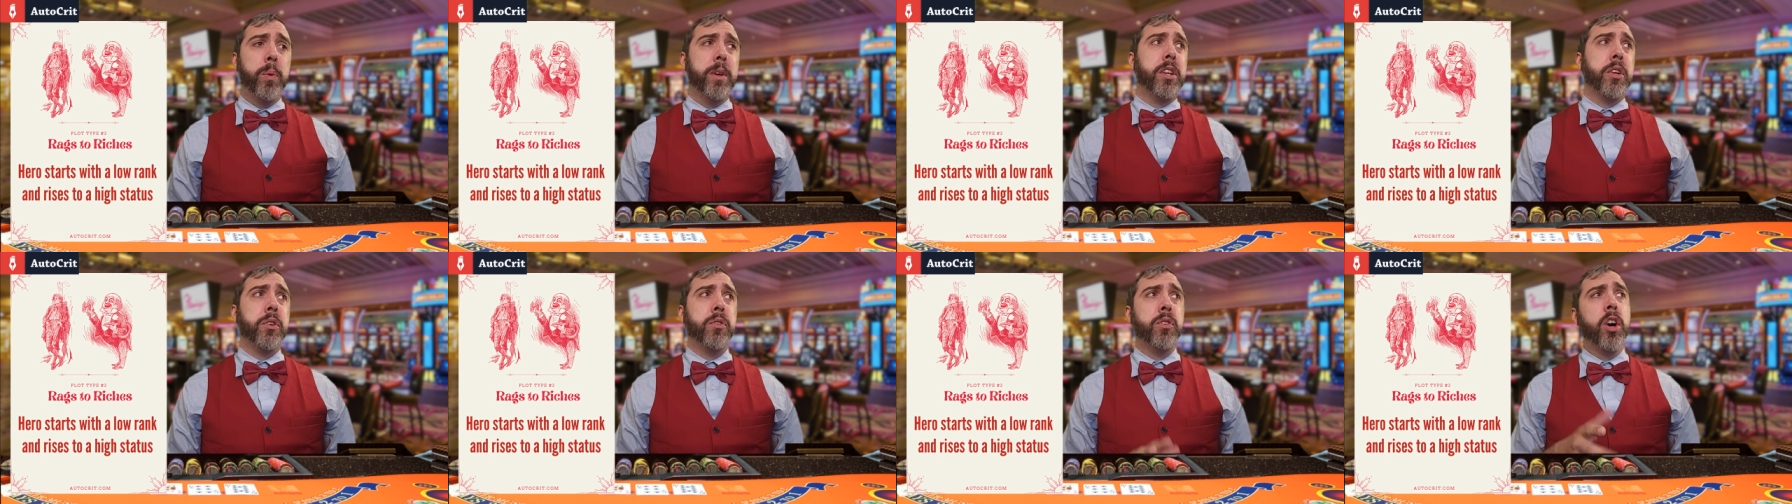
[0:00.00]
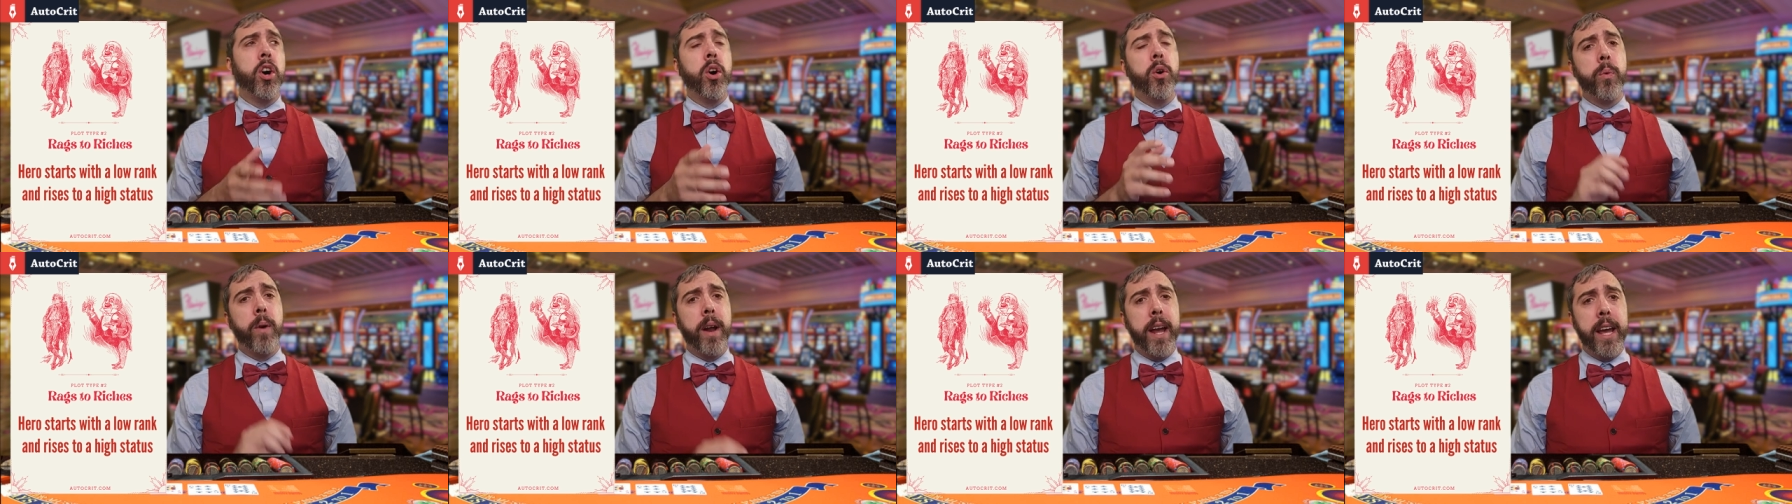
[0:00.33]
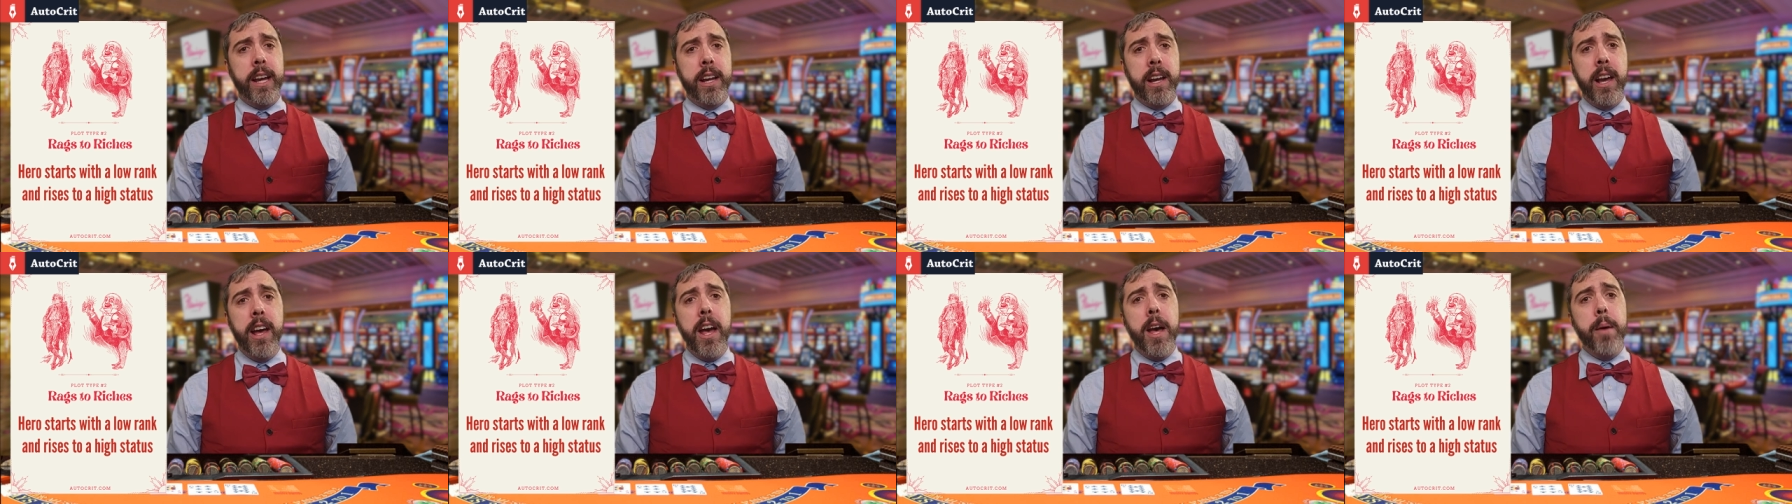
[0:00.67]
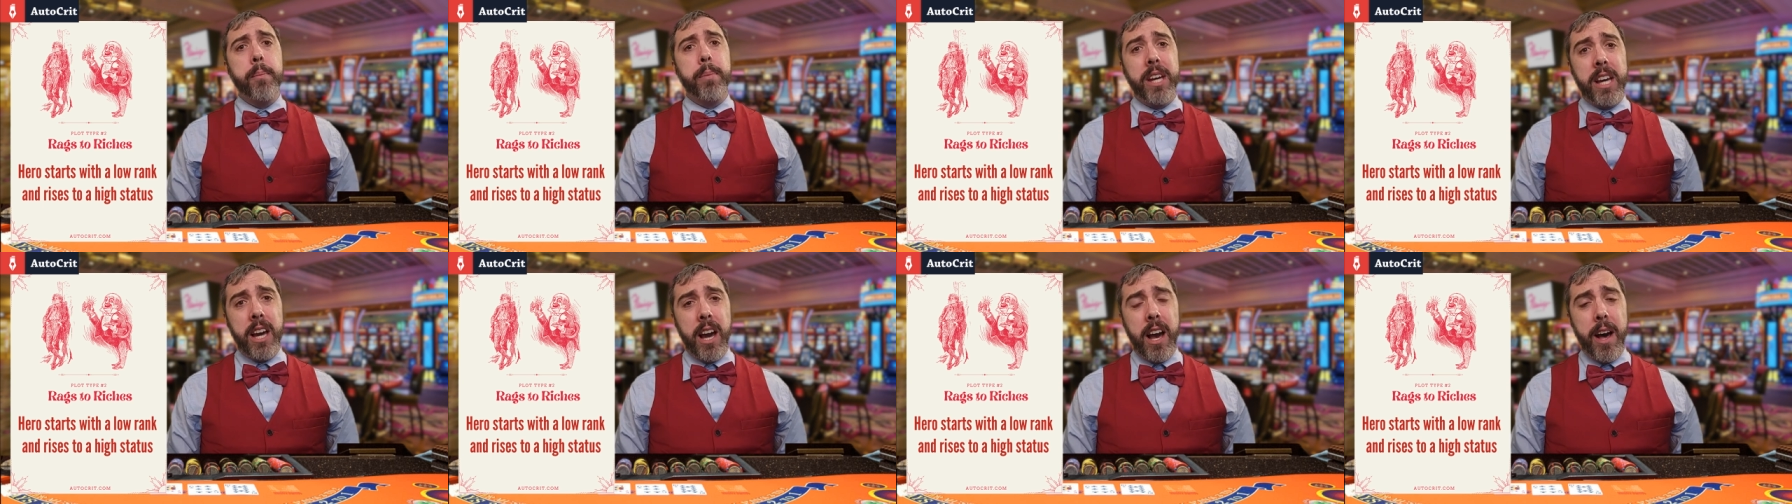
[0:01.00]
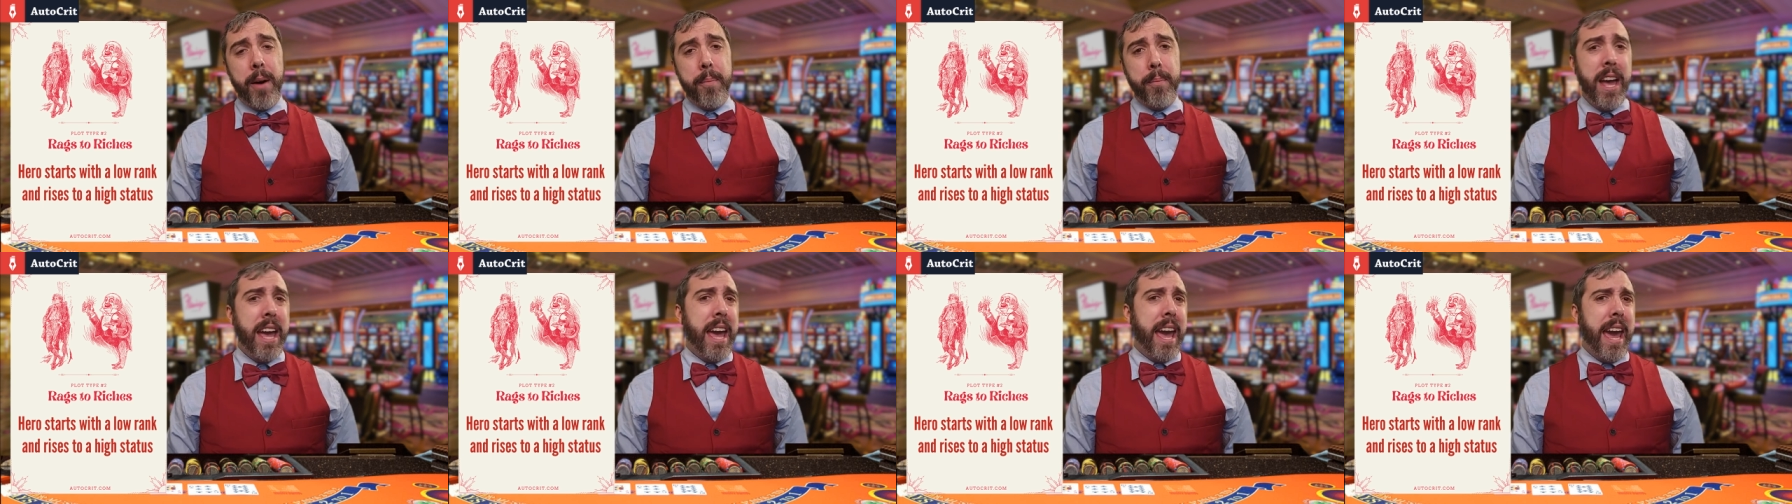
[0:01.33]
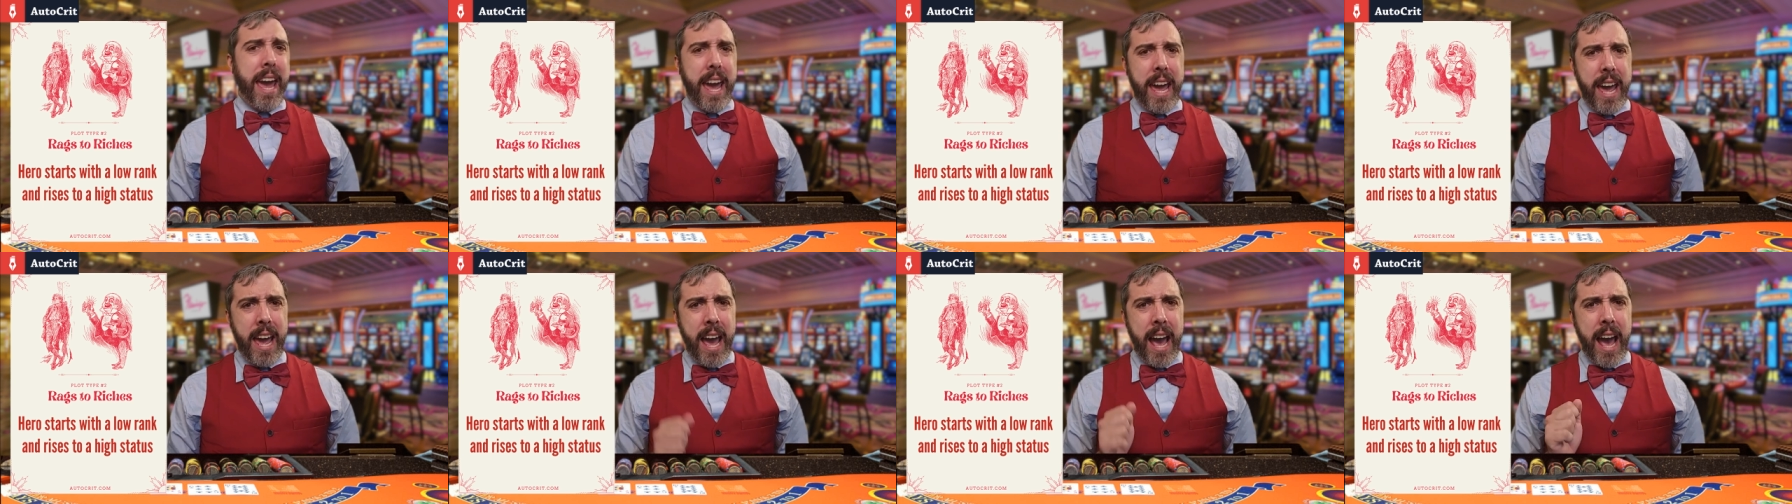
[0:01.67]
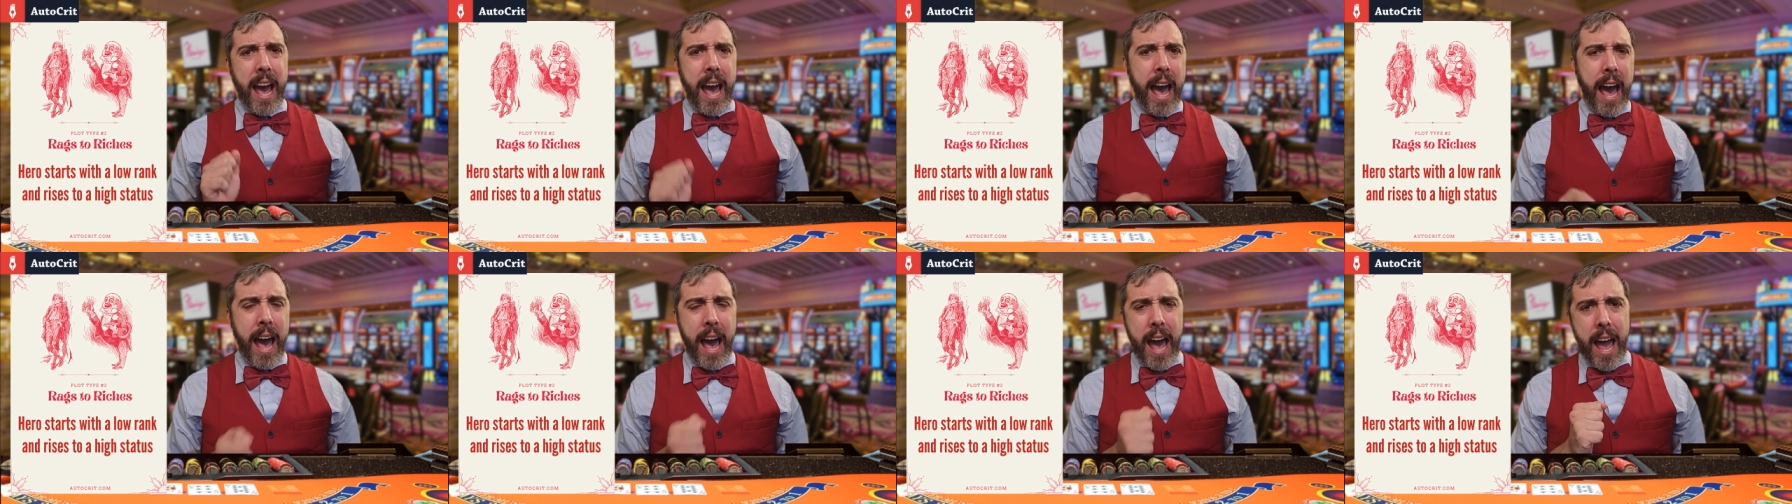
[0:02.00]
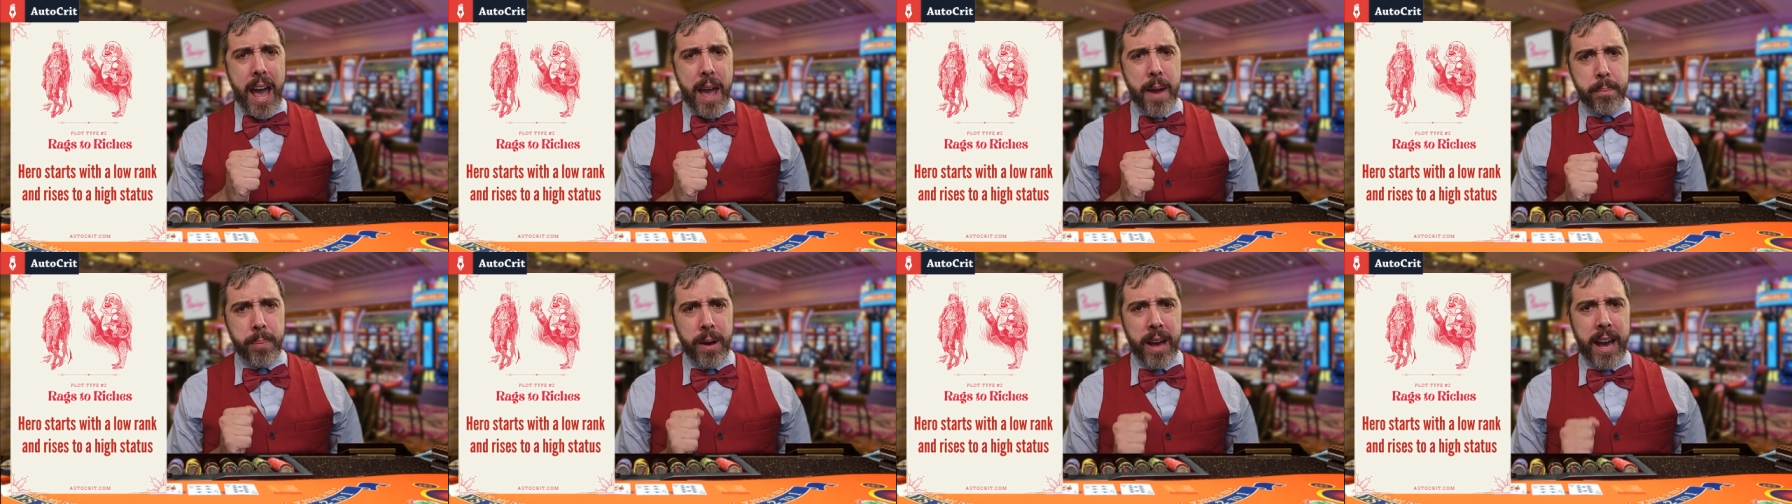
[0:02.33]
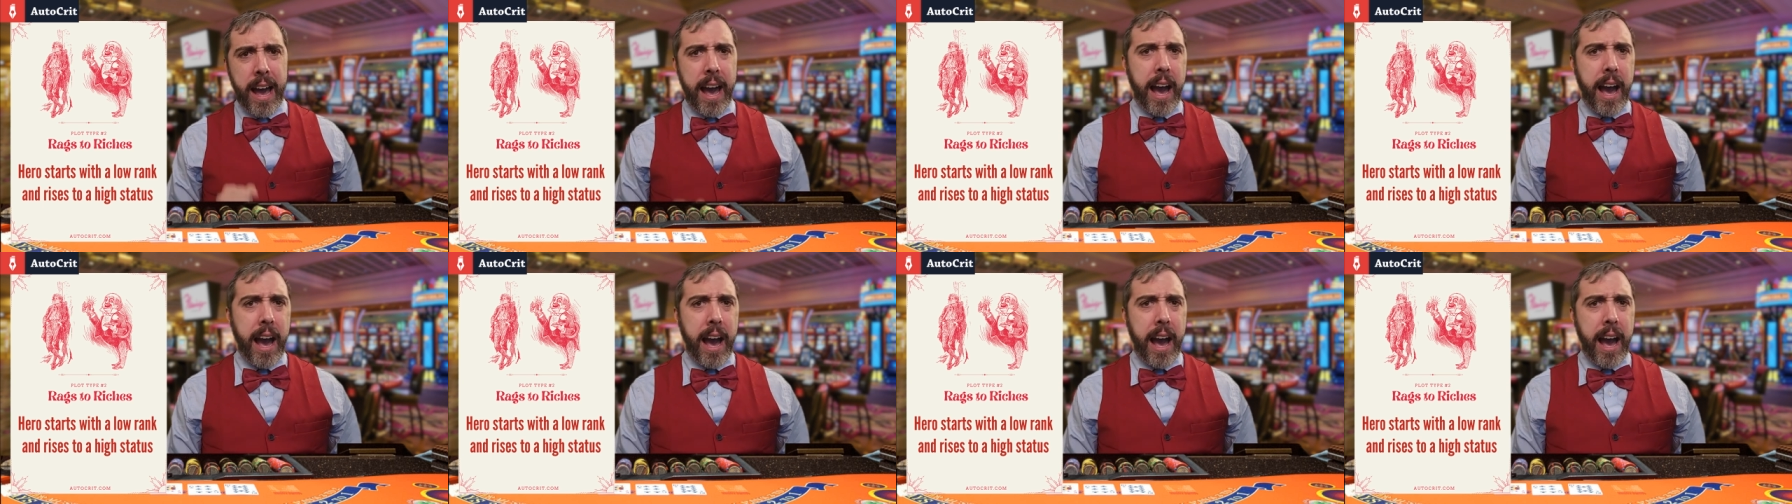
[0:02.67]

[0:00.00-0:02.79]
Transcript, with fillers: with a low rank become a high